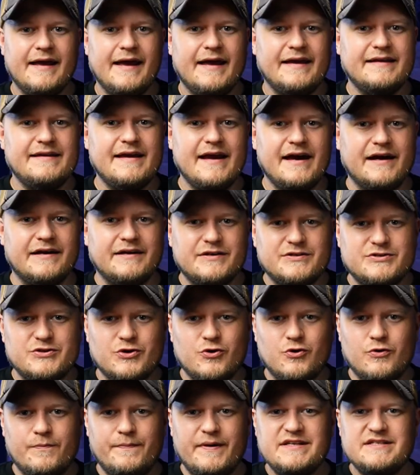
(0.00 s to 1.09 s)
Yeah,
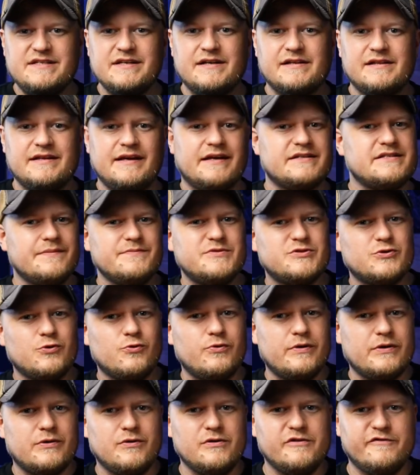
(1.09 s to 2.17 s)
so basically as I'm
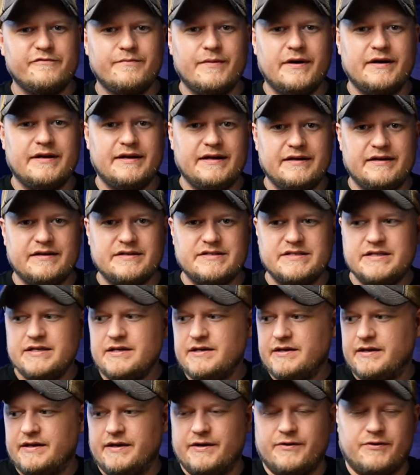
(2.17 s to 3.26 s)
storing all of my
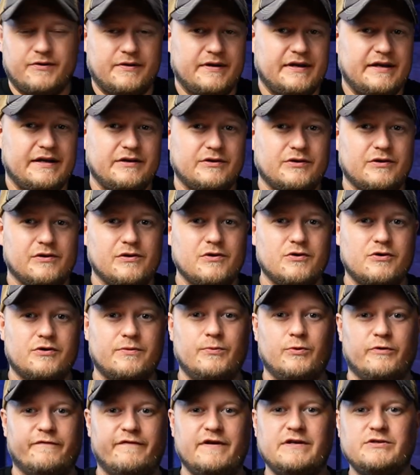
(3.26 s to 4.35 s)
EDC gear in the
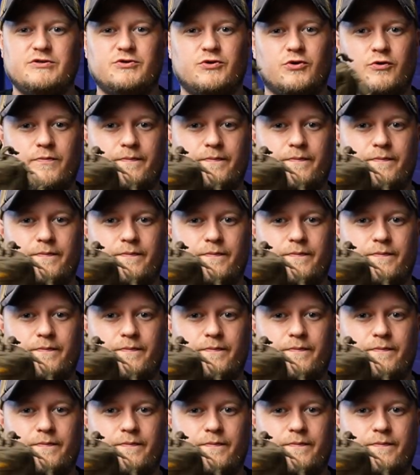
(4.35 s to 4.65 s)
Lochby Venture